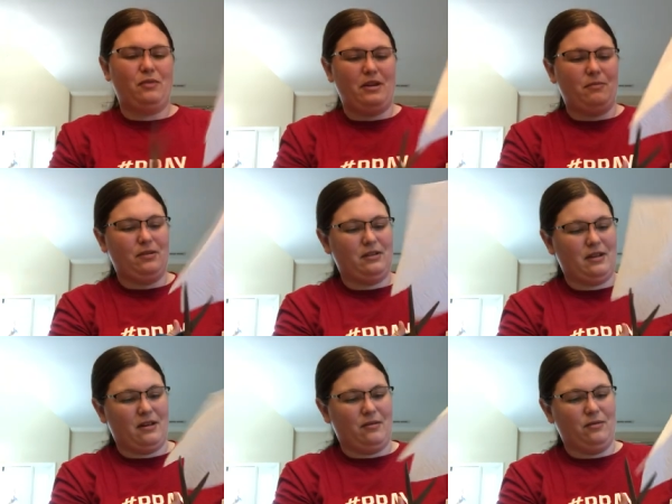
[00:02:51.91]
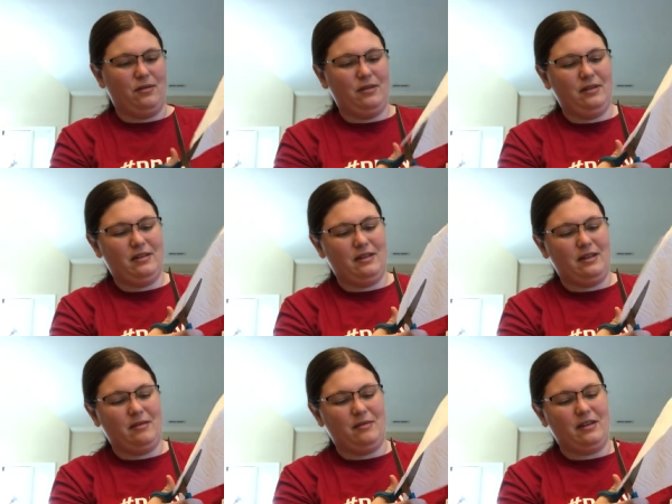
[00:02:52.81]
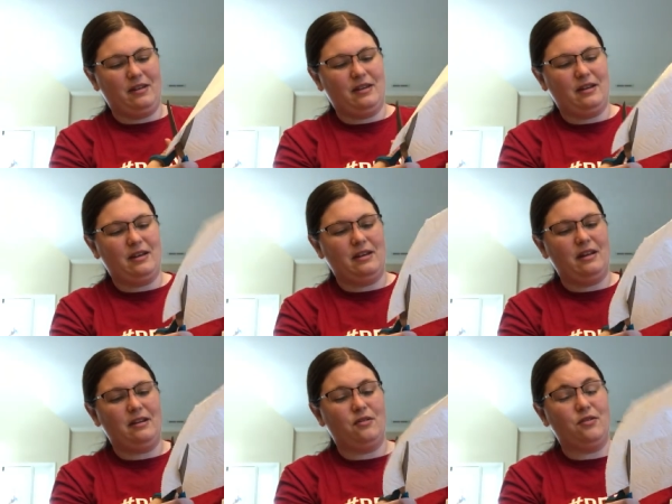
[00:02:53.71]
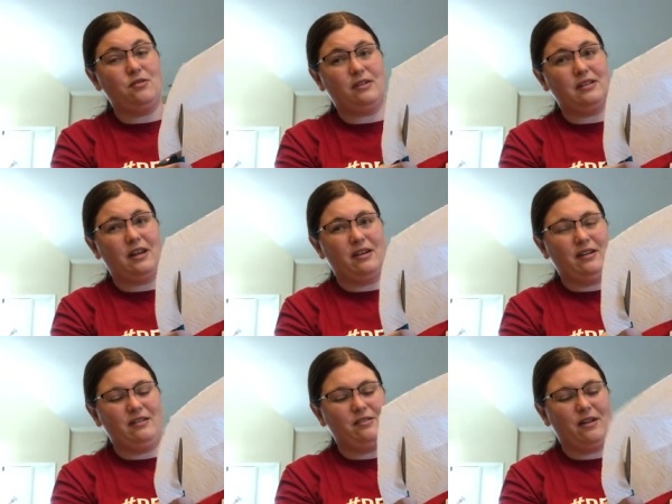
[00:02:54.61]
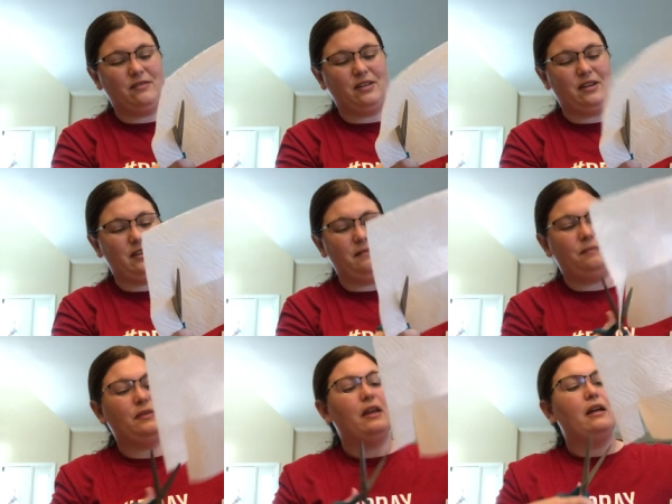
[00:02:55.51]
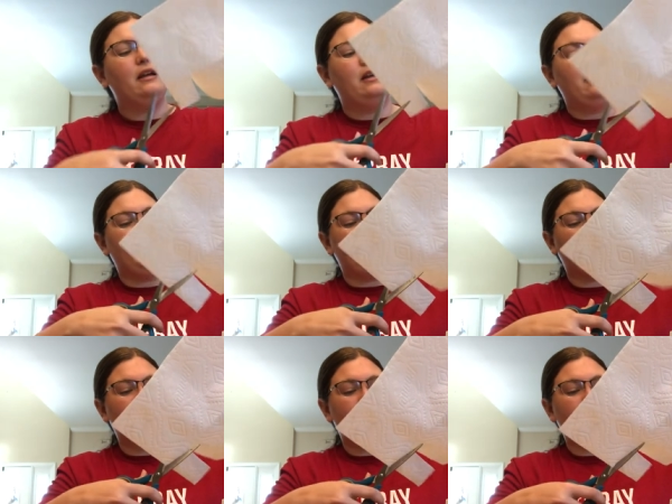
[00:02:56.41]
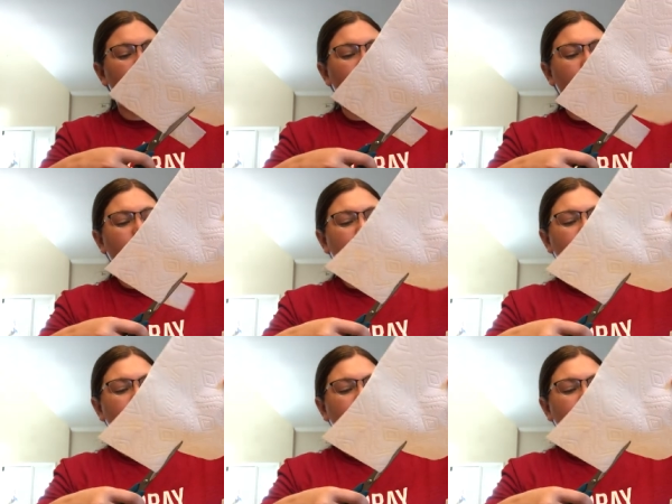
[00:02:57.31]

paper towel and I'm gonna cut it, or you can tear it, you don't have to cut it. I'm gonna cut it into a little